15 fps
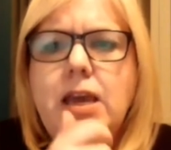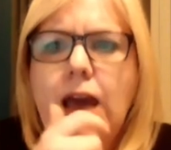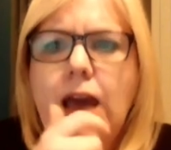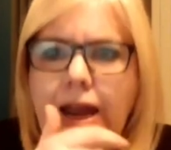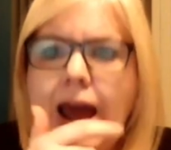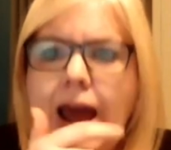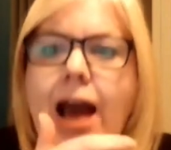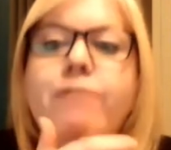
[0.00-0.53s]

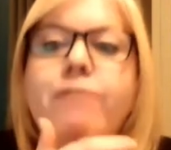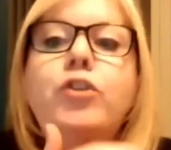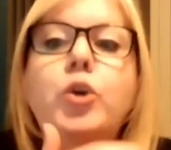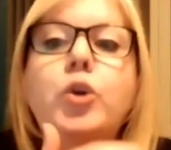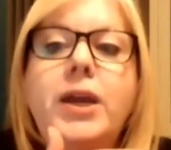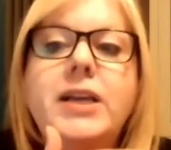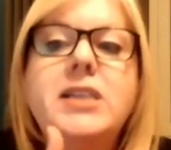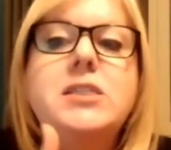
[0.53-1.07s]
and have good
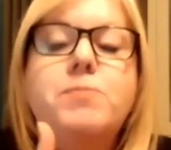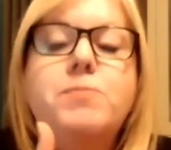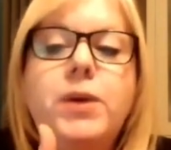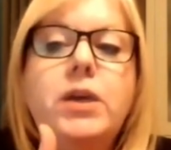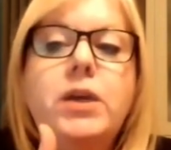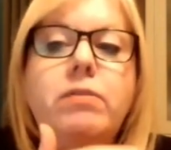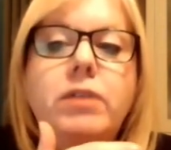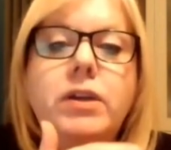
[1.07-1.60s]

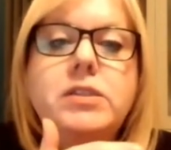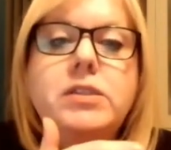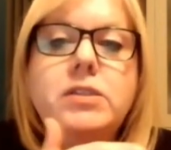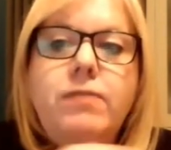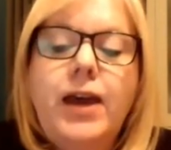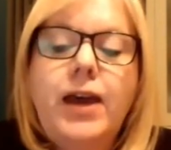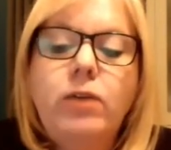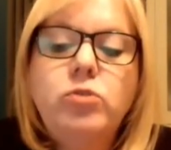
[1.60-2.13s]
experience of
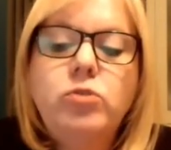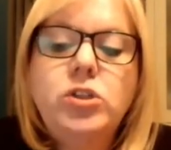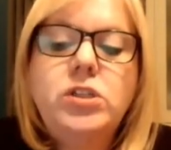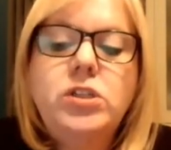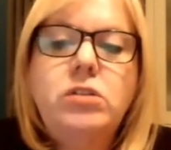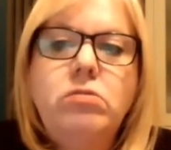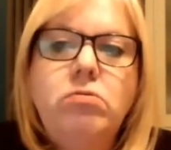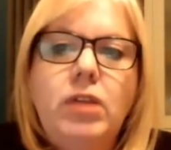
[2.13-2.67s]
how to
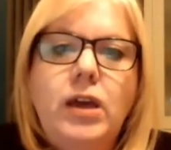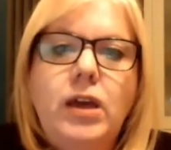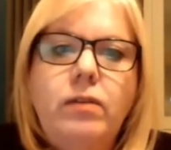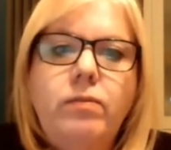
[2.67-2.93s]
do that.